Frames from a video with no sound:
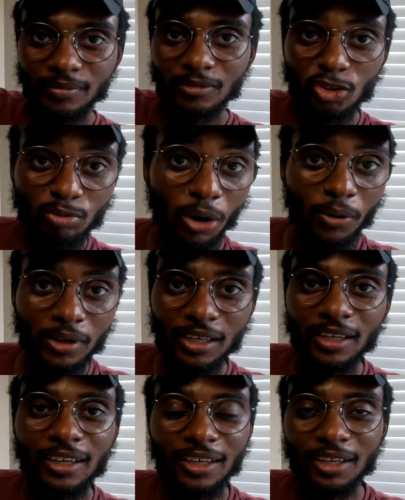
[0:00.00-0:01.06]
smoke
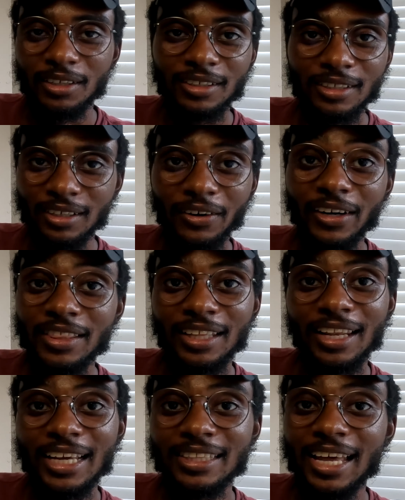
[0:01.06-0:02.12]
or anything
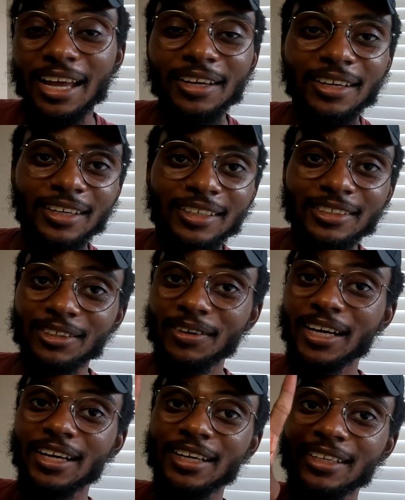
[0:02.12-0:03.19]
like that. So,
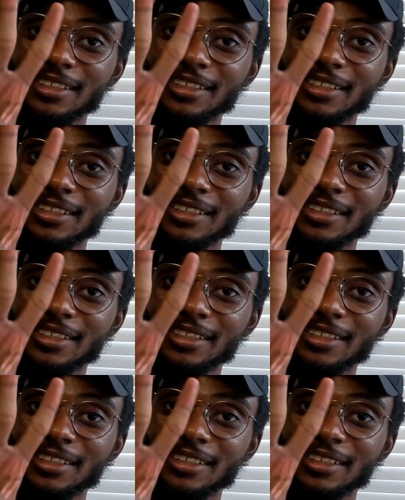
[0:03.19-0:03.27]
uh,